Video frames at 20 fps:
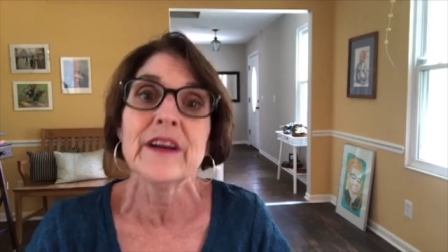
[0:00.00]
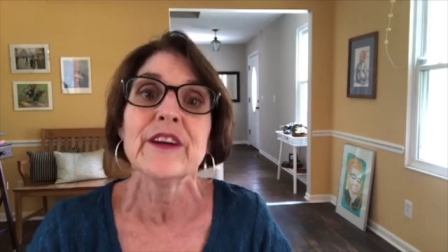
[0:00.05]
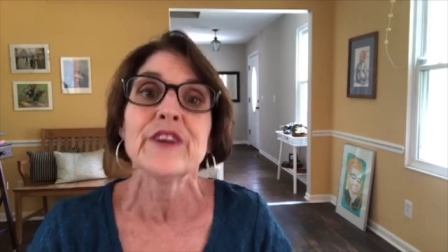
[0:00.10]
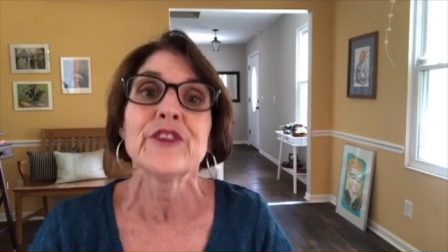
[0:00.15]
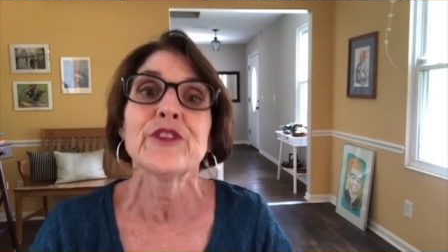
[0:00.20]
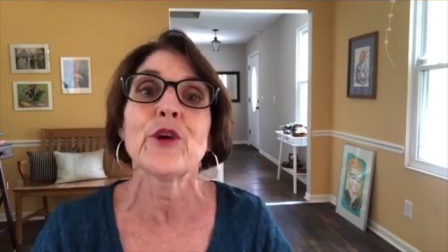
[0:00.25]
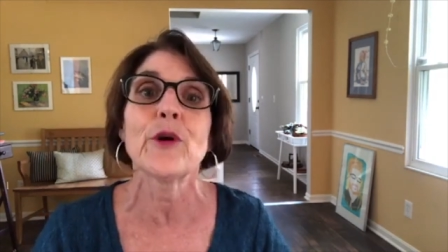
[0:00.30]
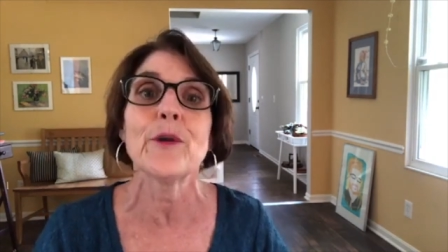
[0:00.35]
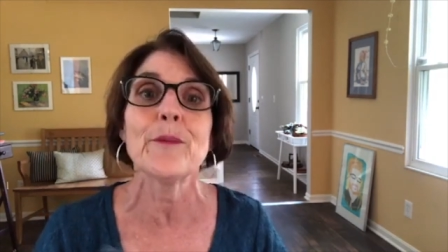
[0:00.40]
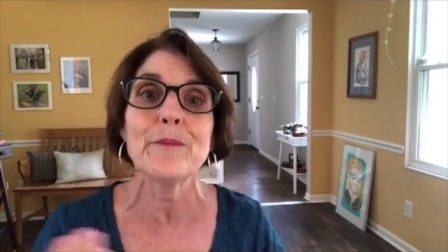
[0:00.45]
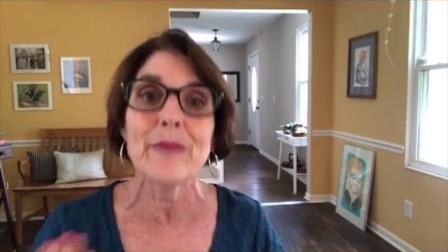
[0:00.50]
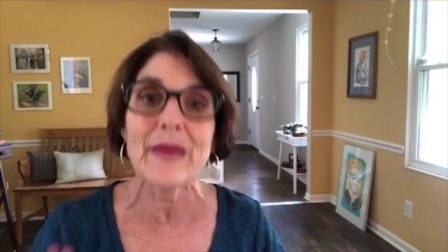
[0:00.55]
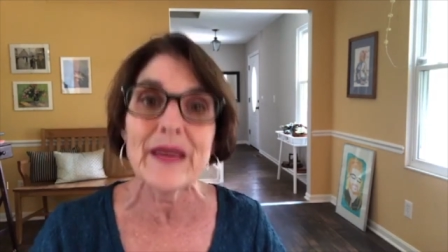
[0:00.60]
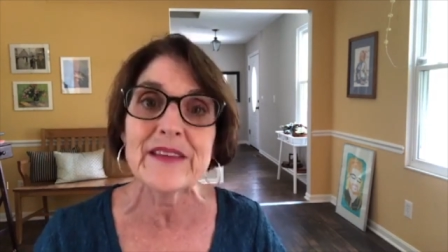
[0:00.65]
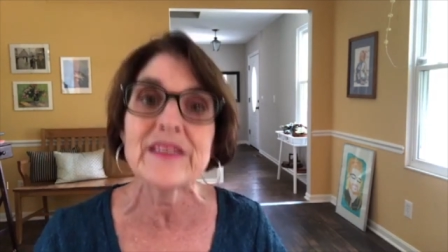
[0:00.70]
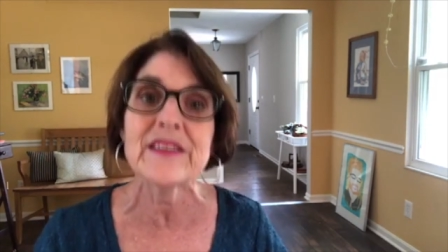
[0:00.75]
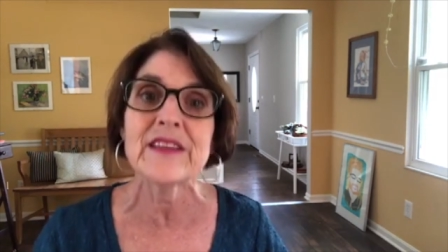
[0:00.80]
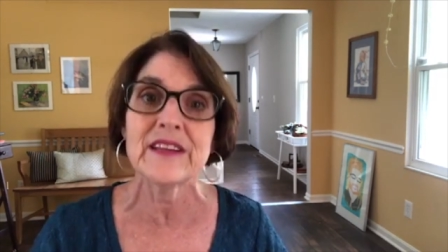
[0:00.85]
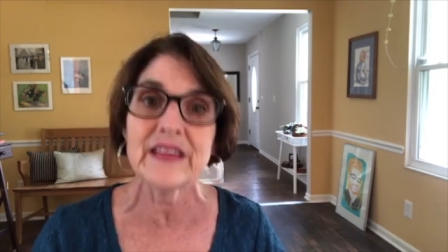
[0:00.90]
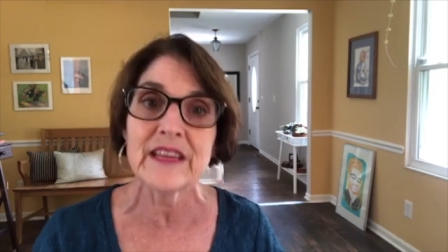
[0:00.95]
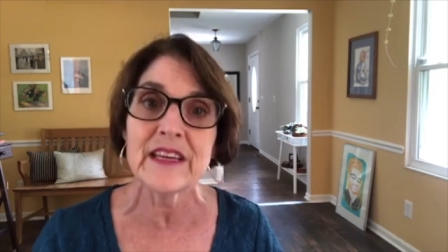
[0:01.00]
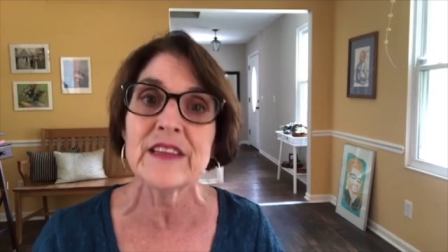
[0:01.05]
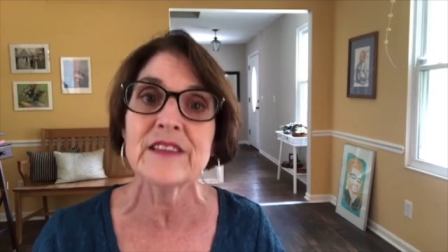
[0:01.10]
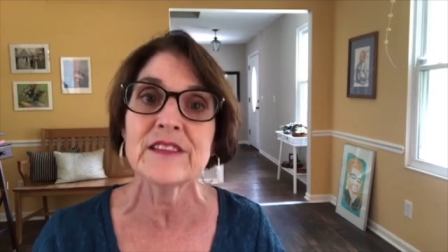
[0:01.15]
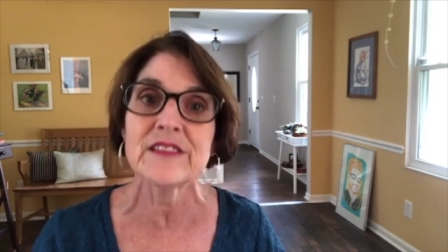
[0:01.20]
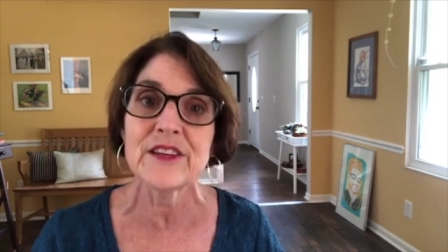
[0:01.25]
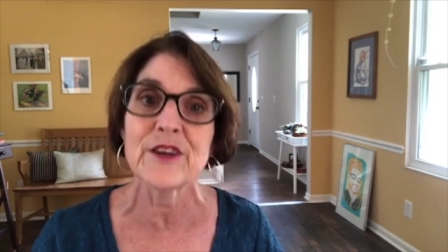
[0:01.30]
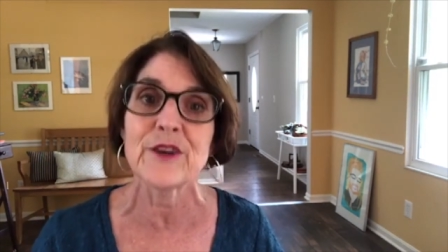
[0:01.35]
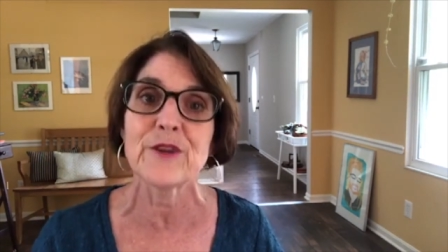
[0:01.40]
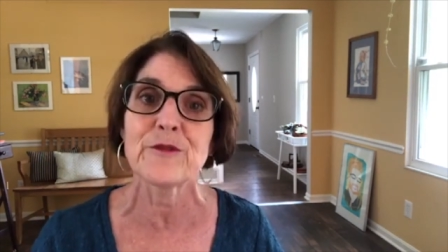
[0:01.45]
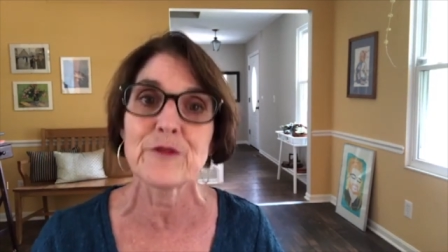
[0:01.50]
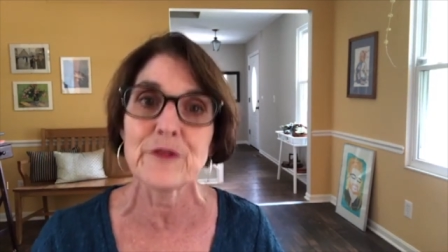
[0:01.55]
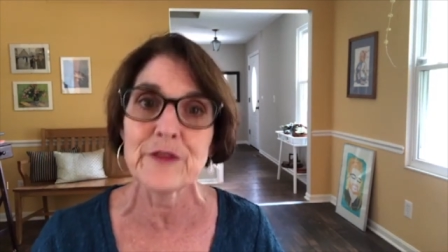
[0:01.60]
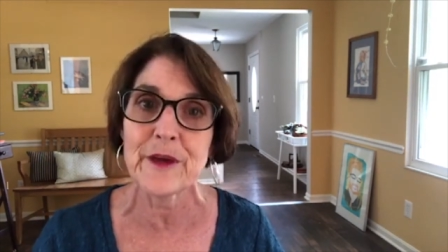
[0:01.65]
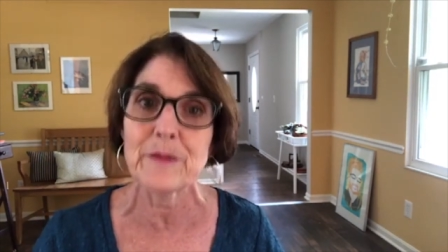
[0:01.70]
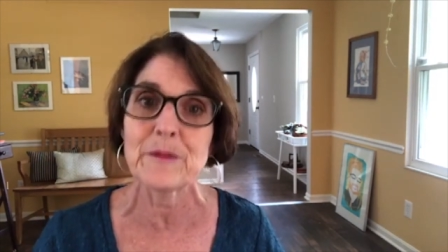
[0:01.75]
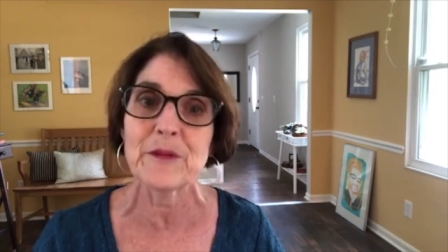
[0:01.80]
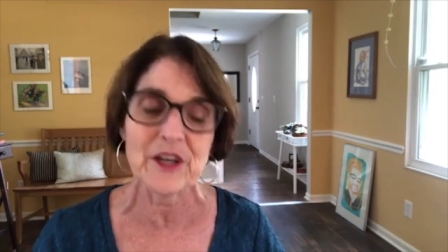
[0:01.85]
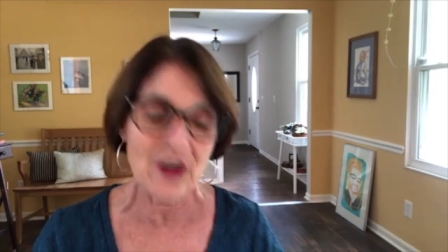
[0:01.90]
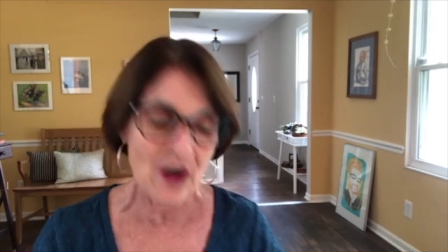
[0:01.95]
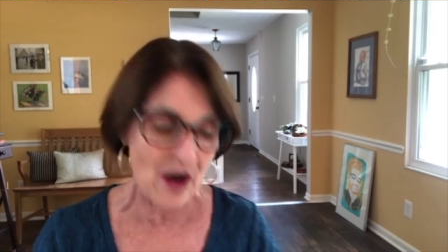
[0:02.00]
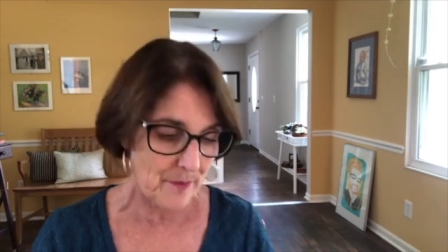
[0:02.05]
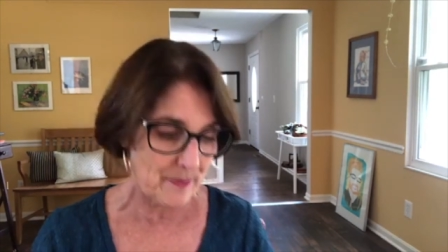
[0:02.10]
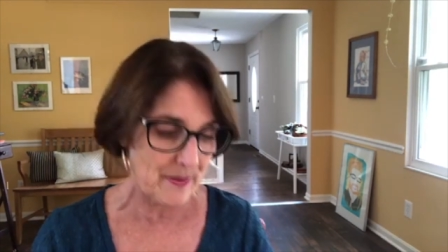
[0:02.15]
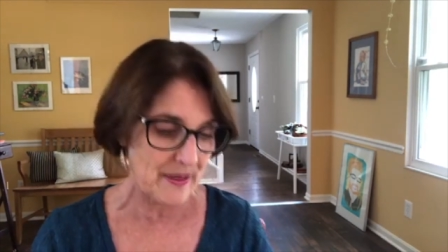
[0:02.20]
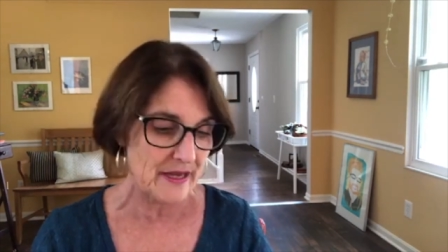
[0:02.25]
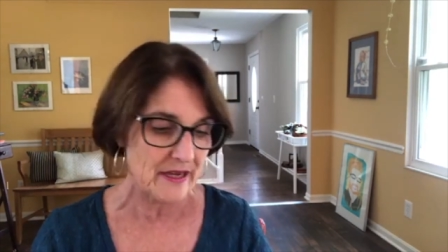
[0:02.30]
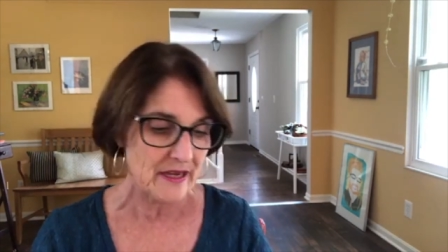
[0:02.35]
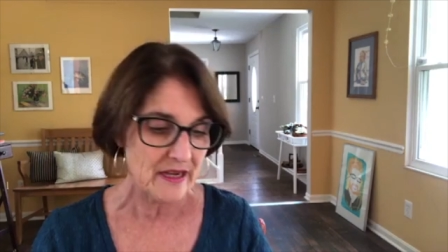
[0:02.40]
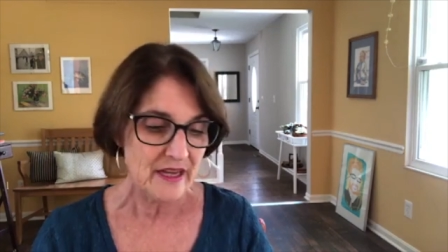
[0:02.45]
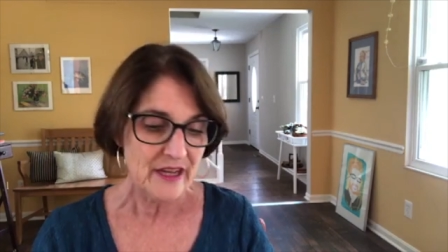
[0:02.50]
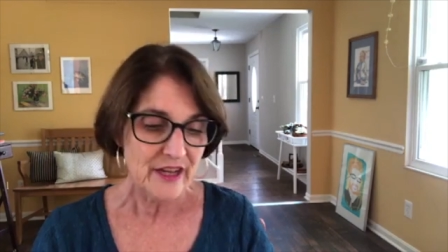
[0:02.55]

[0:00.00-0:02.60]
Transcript: so it makes it easier for them to copy.